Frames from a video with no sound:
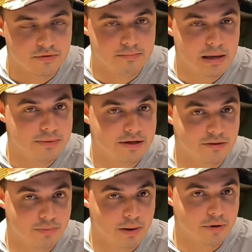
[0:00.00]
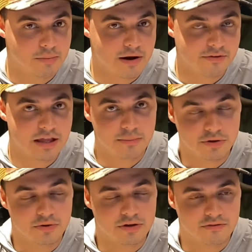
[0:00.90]
Maybe not the public or private land,
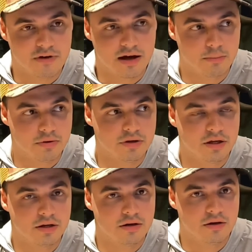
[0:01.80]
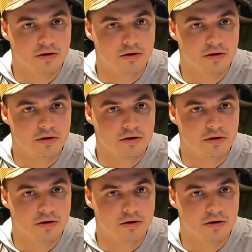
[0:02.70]
but you can find a put-in.